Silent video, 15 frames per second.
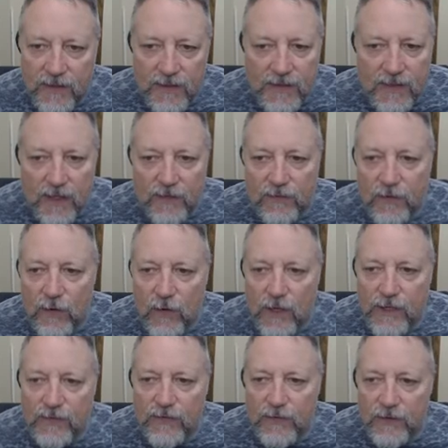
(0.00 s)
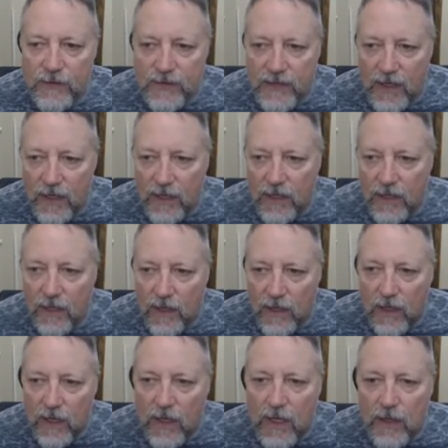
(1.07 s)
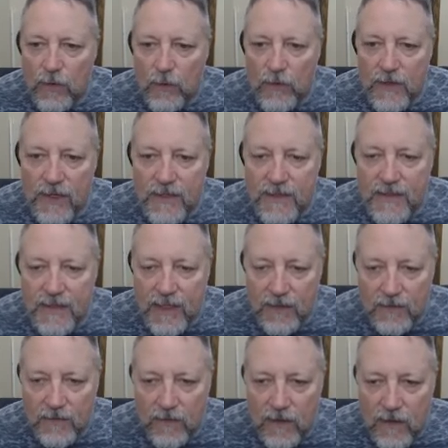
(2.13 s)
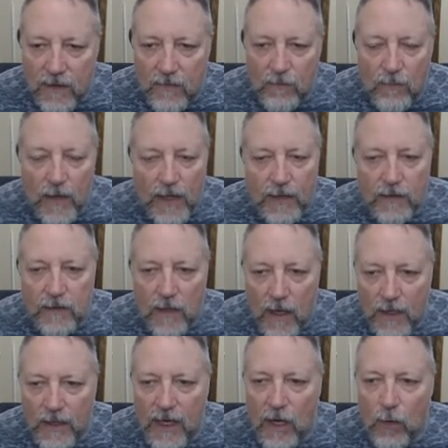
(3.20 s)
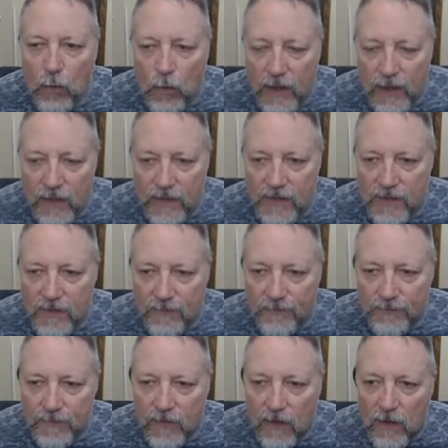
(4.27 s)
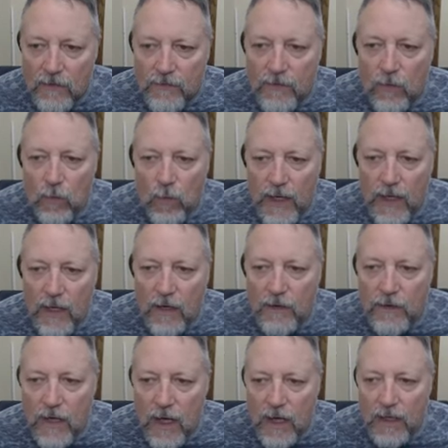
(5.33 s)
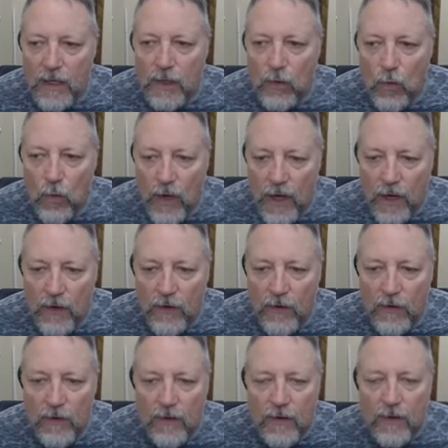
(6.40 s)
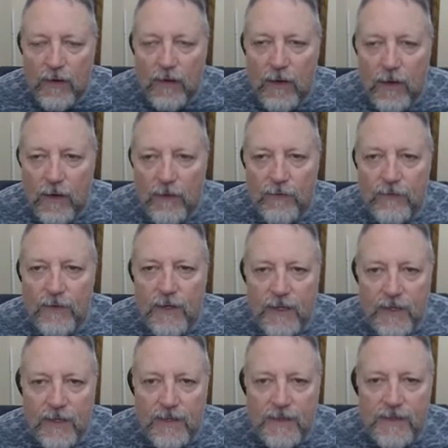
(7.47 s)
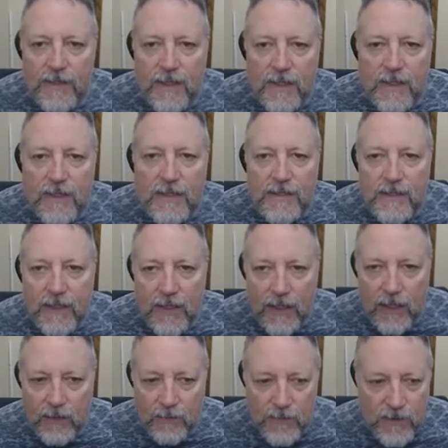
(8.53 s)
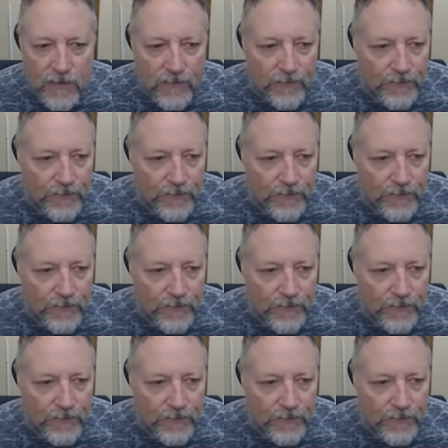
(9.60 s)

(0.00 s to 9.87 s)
the sight of Christ for your sake, in order that Satan might not outwit us. For we are not unaware of his schemes.